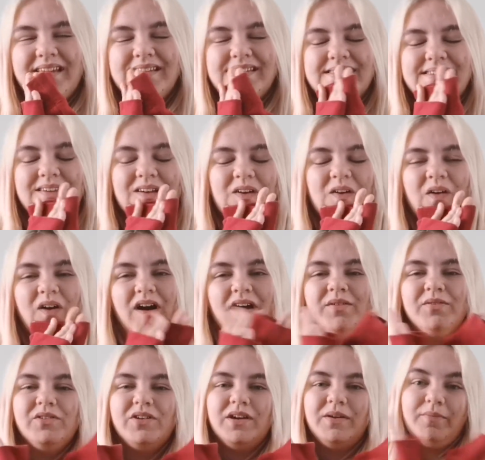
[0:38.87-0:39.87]
So
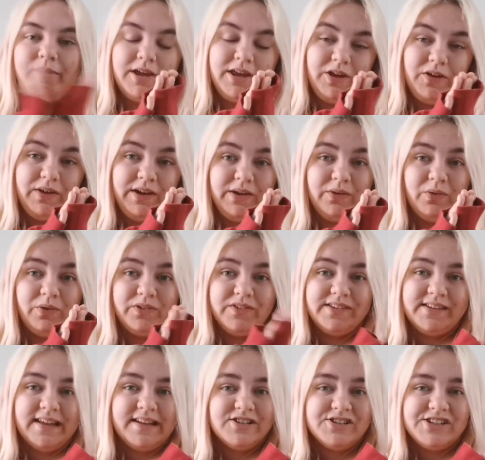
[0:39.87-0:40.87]
I'm doing my uni course
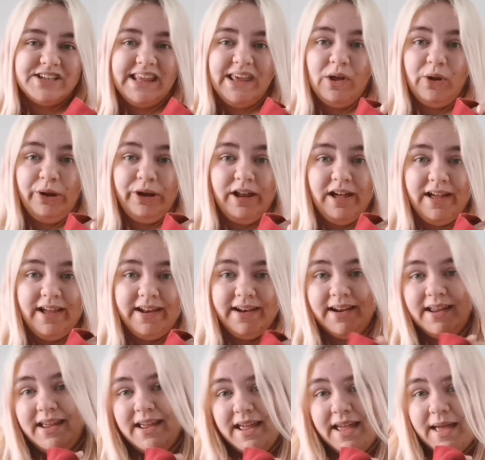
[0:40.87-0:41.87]
essentially online,
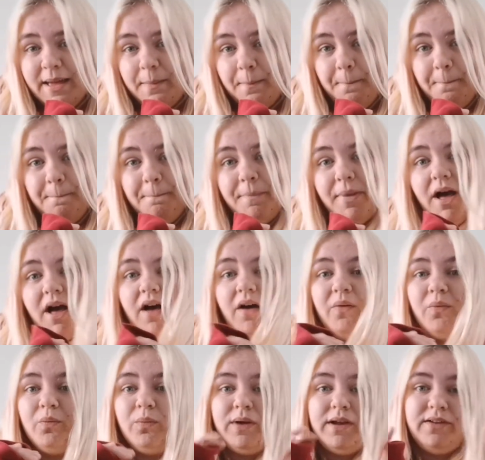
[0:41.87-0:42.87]
but
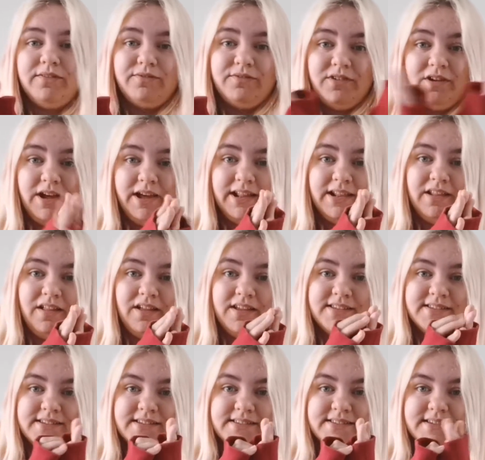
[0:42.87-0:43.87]
with night
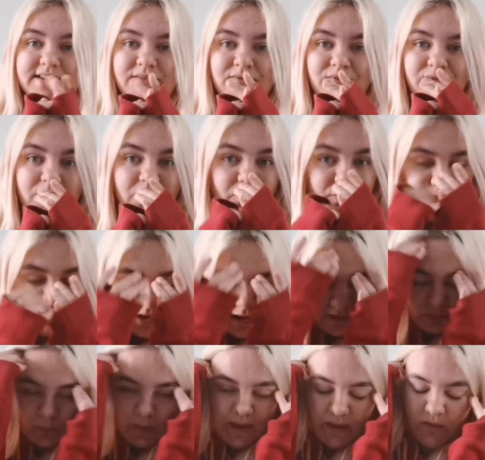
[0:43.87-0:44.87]
classes involved
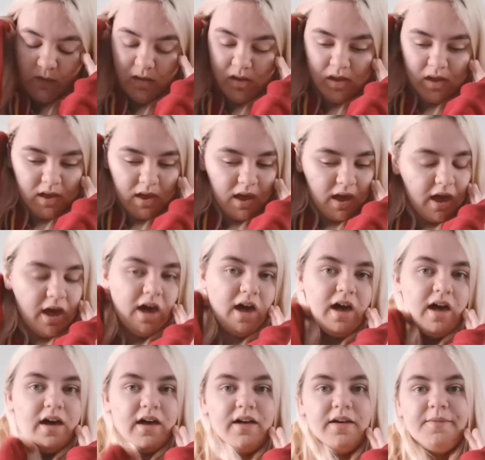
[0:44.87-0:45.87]
as well.
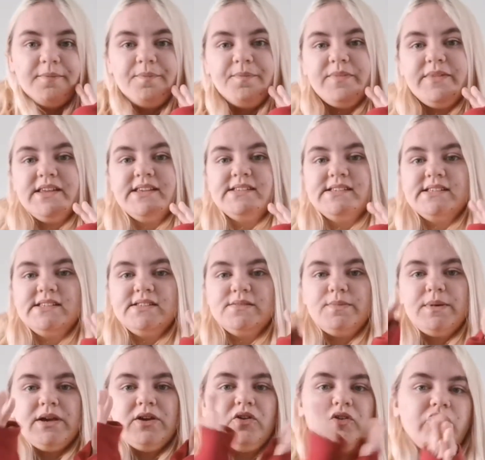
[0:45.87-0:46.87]
This is
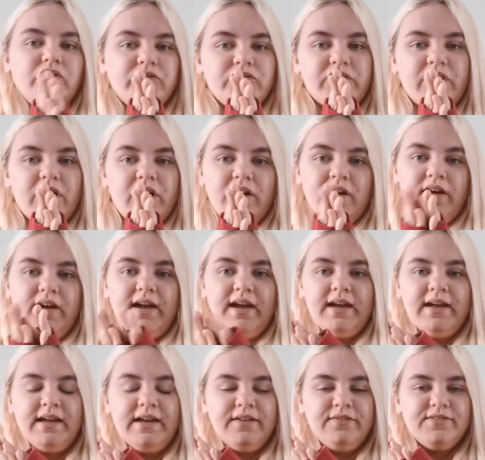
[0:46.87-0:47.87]
because I
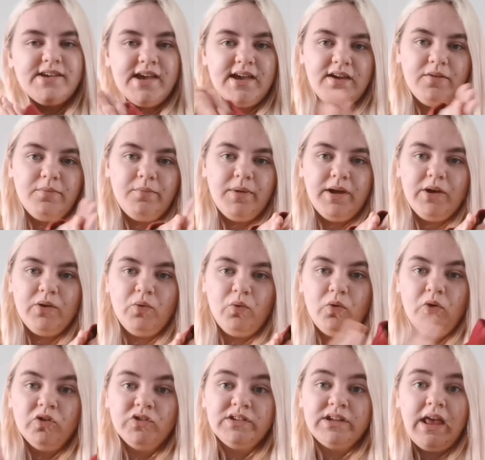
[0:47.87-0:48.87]
have taken my
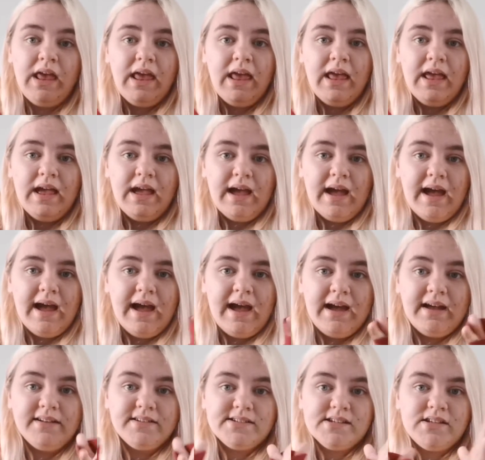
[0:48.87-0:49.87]
course
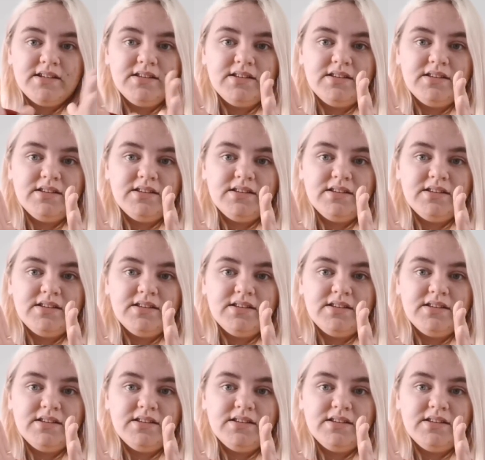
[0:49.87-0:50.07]
at